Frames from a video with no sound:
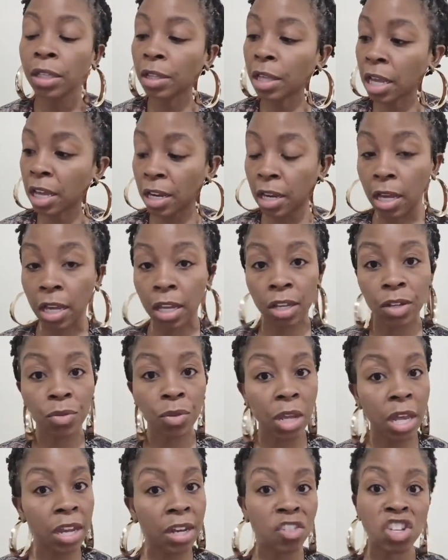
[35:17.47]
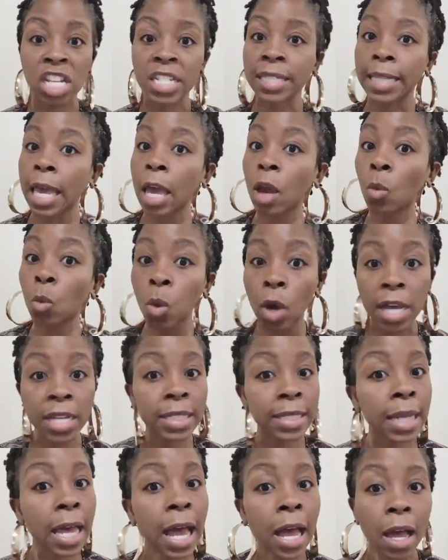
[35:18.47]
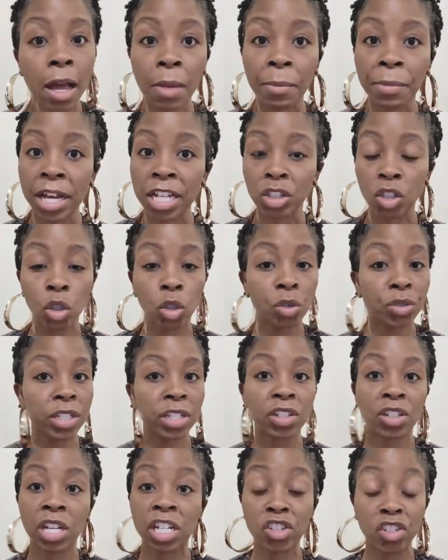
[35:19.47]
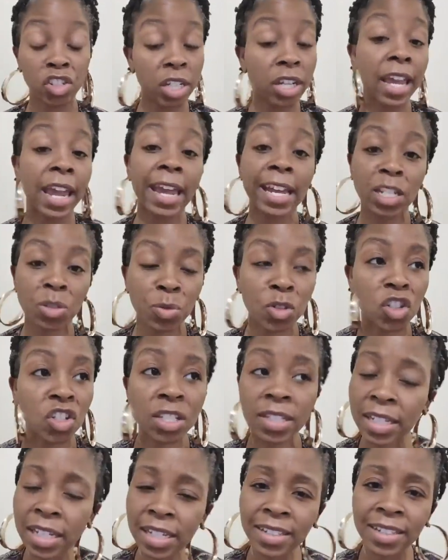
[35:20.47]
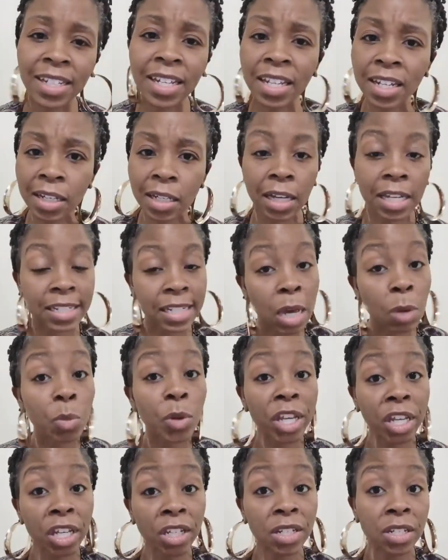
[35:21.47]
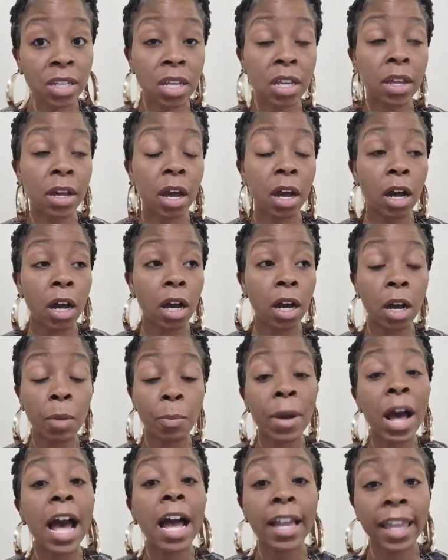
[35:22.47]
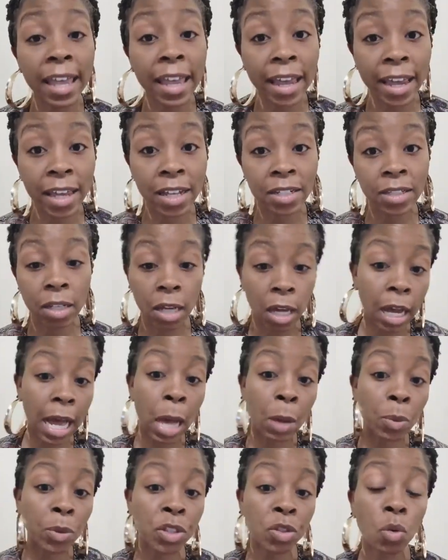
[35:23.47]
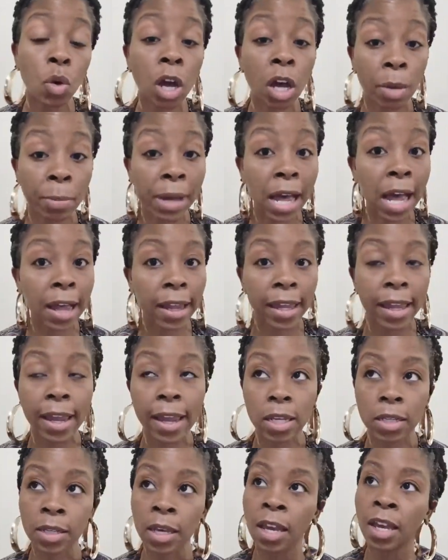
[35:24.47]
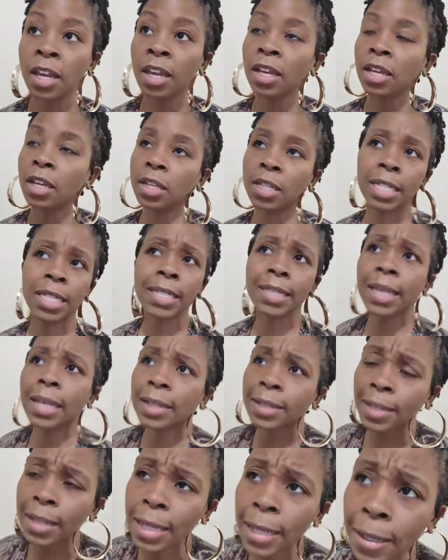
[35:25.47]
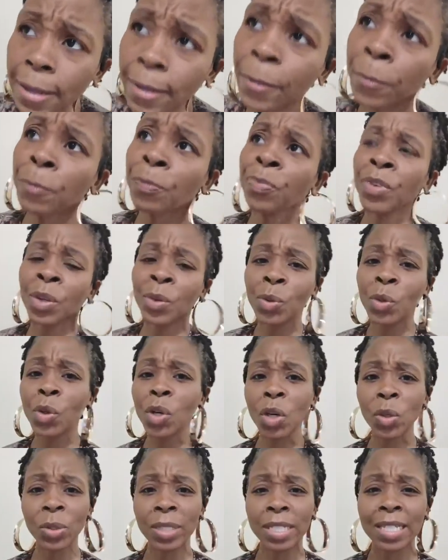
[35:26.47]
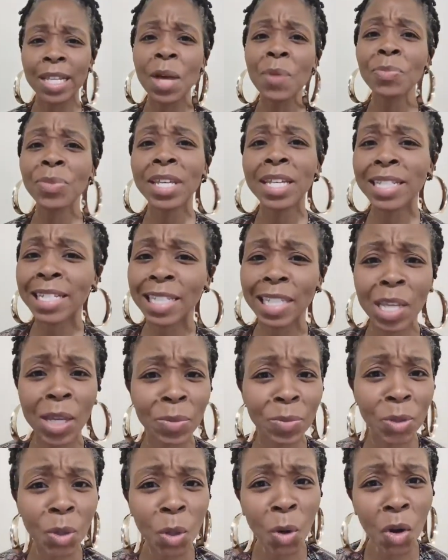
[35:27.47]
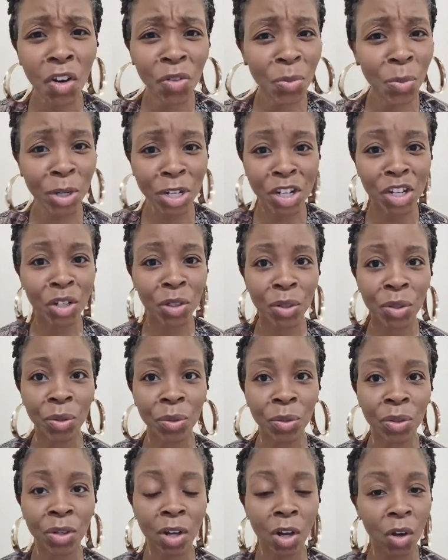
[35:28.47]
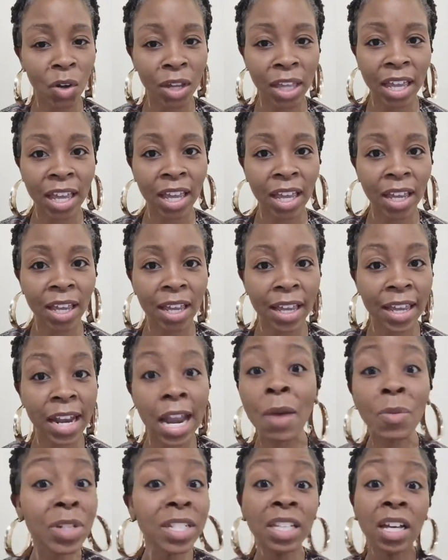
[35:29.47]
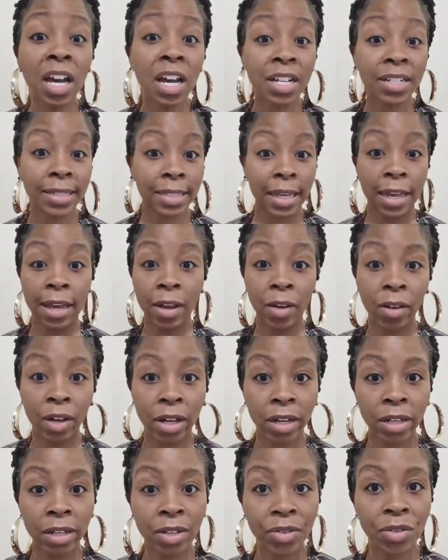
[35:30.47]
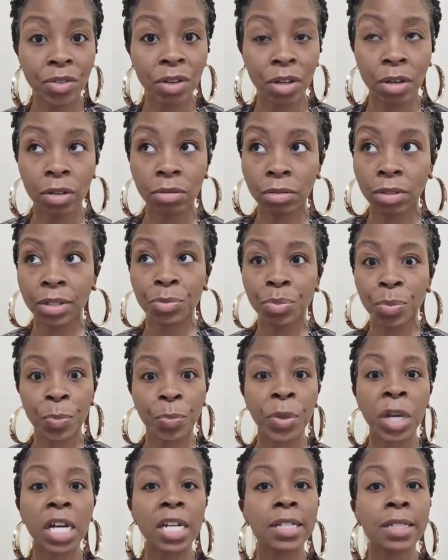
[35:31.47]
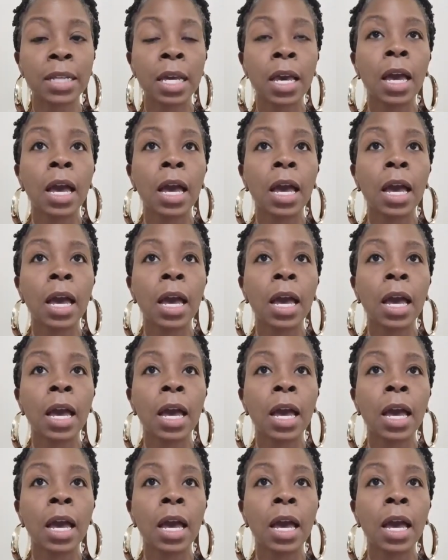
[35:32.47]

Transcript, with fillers: and, and, and just that one time I told her, cause she asked me, she said, Deena, cause I went and did a, a podcast. I was on her podcast and she said, Deena, you know, something seemed off with you. Okay. And I wasn't going to tell her, you know, because